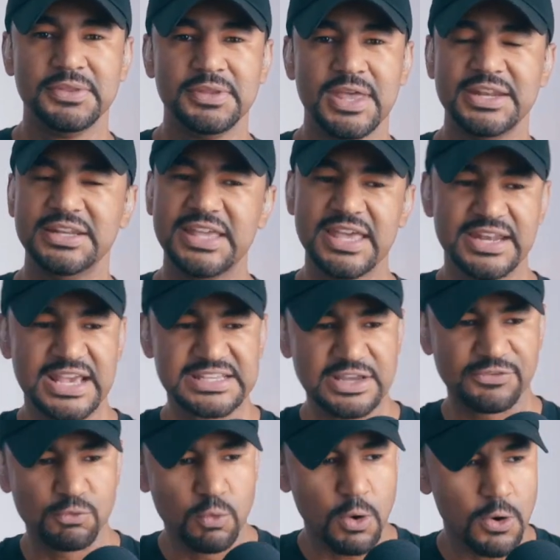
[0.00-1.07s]
And again, as
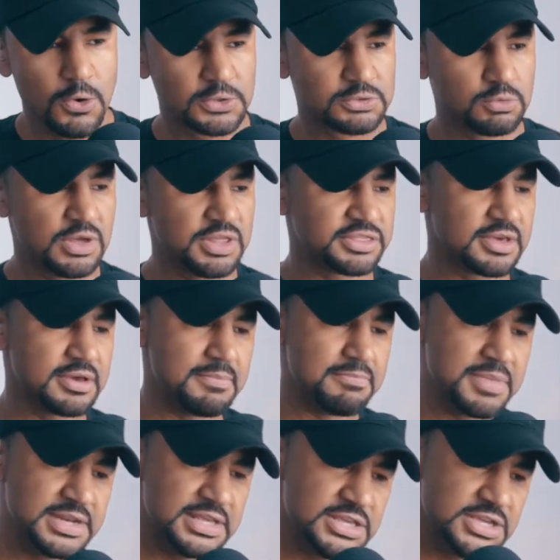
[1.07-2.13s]
I've worked with
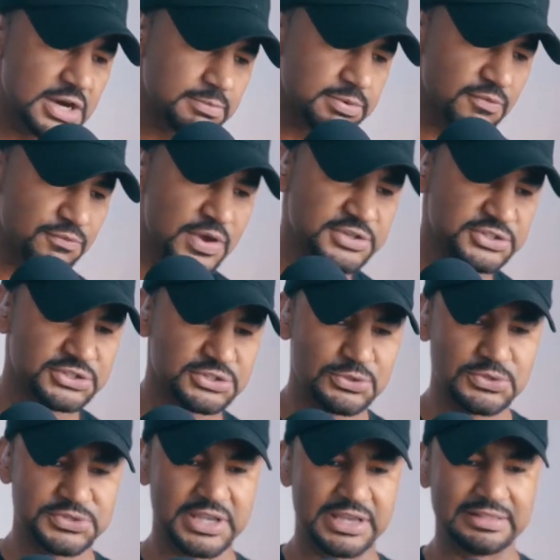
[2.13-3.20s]
many young
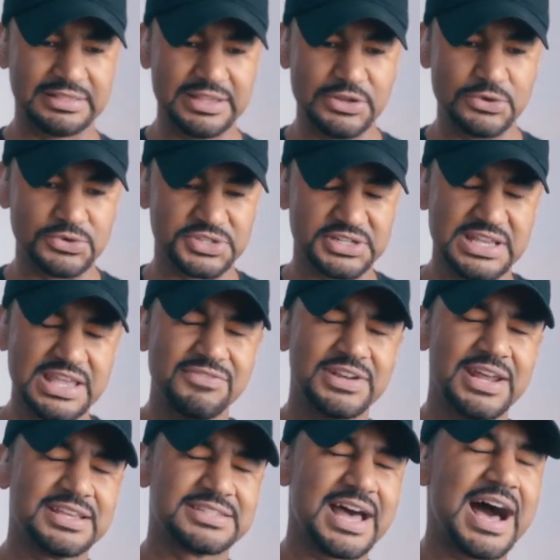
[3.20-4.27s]
professionals and leaders, and even
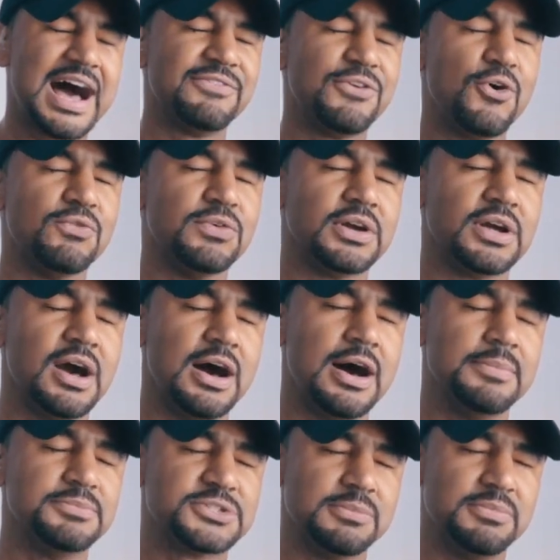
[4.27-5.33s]
as I've overcome
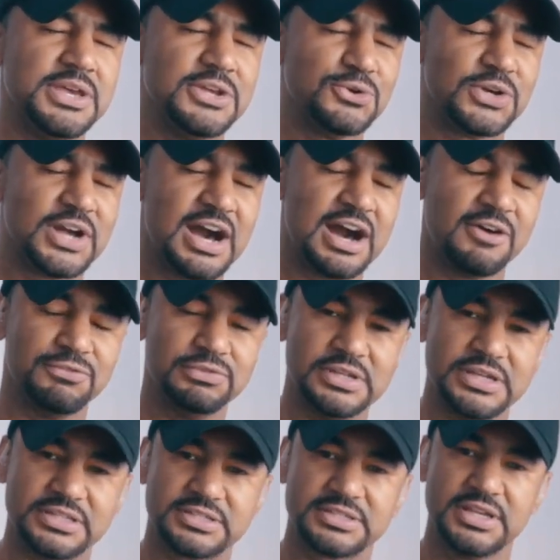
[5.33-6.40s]
some inner
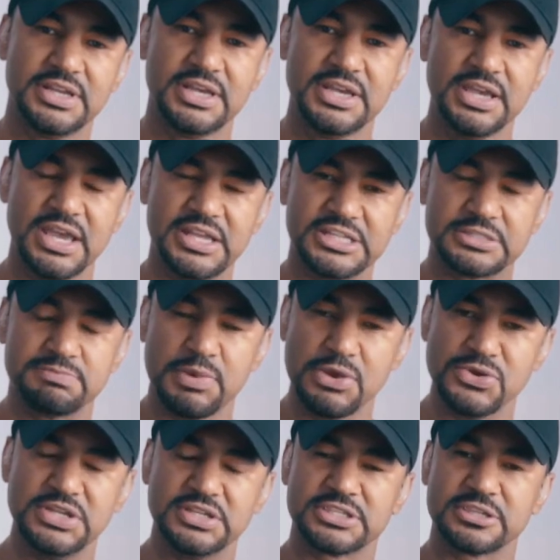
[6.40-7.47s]
conflicts and
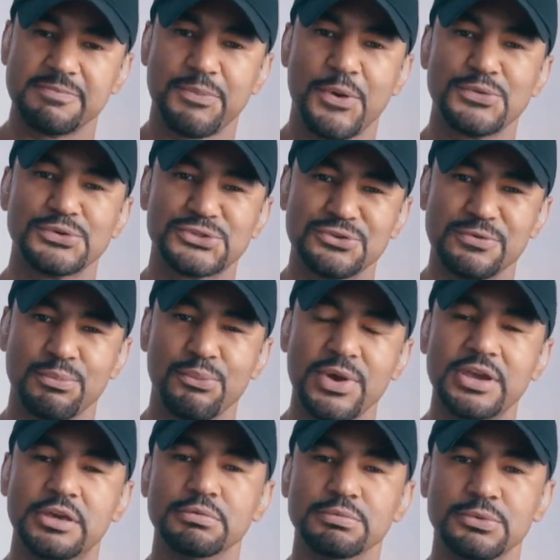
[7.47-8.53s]
experienced some personal
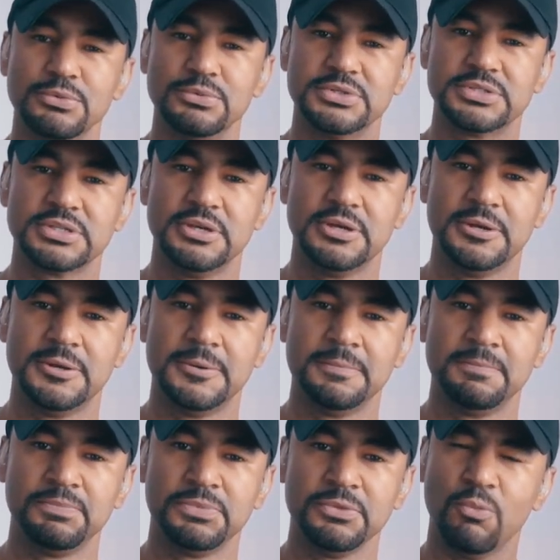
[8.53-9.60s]
breakthroughs,
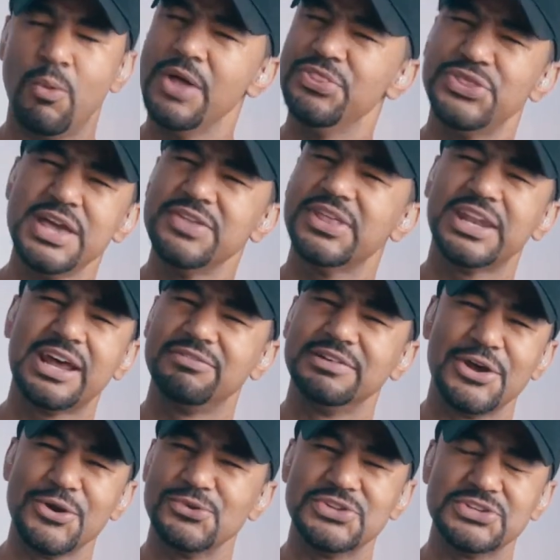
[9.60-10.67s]
one thing that I've
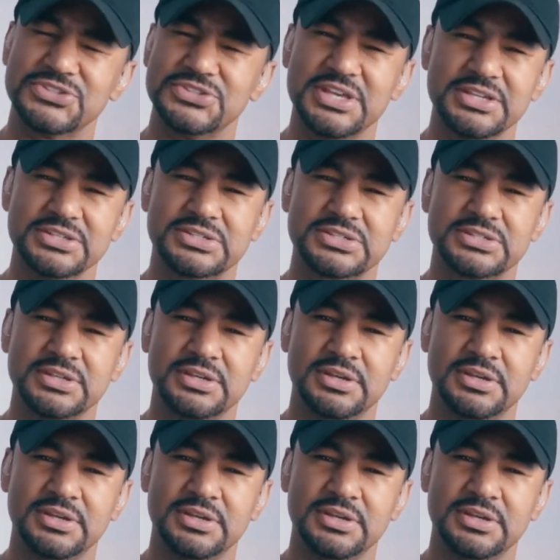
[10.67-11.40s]
learned is this.